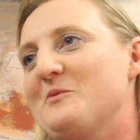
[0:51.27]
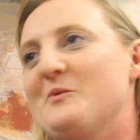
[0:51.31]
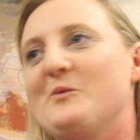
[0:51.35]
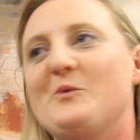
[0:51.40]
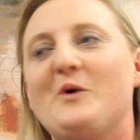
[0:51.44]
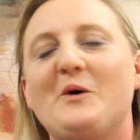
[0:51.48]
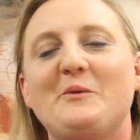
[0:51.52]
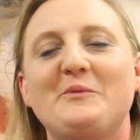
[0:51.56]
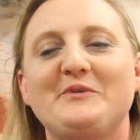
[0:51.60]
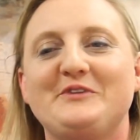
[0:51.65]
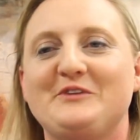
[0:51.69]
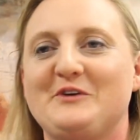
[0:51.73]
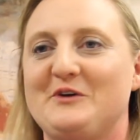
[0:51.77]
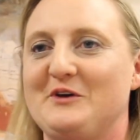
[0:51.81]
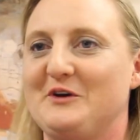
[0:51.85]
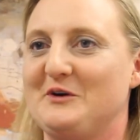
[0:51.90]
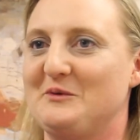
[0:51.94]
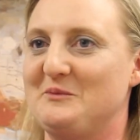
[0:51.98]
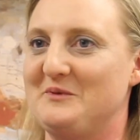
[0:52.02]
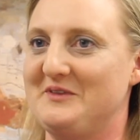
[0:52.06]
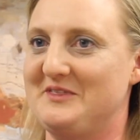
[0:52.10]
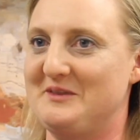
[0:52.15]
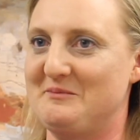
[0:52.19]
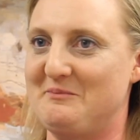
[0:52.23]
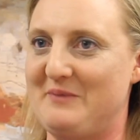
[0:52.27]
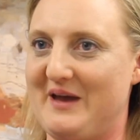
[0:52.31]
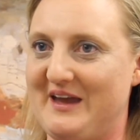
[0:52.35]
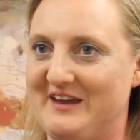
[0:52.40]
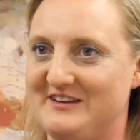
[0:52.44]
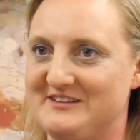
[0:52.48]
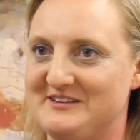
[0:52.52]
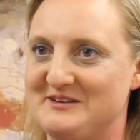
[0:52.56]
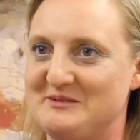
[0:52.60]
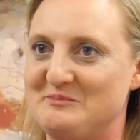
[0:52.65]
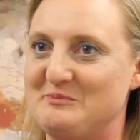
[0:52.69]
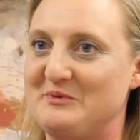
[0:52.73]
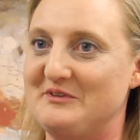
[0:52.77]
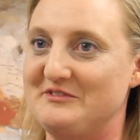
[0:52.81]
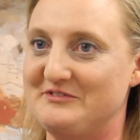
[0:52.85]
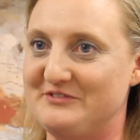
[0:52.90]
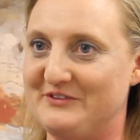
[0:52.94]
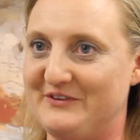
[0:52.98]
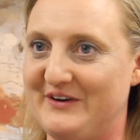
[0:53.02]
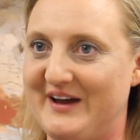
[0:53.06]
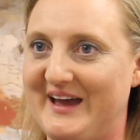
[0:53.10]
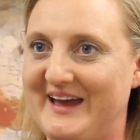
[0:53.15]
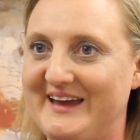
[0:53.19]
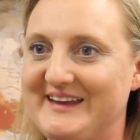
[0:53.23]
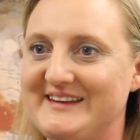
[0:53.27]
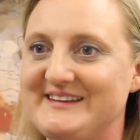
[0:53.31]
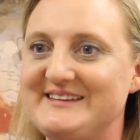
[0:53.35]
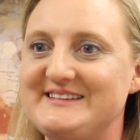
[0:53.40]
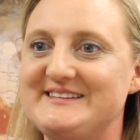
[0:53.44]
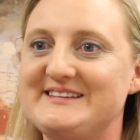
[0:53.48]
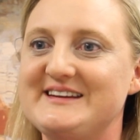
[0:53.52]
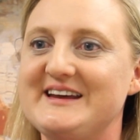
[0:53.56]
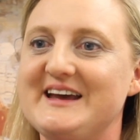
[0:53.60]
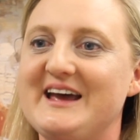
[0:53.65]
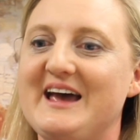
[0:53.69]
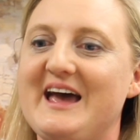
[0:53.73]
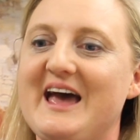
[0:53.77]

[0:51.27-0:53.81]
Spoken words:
what was going on with the patient beforehand,